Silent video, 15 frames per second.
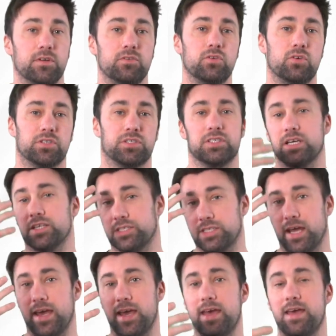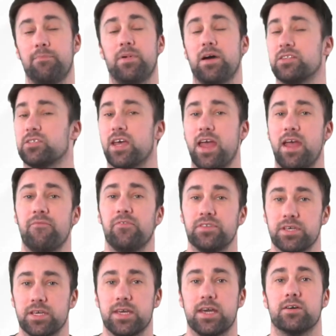not just your hair, but to
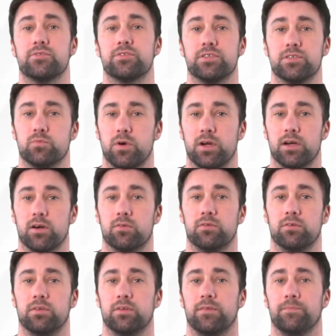everything else as well.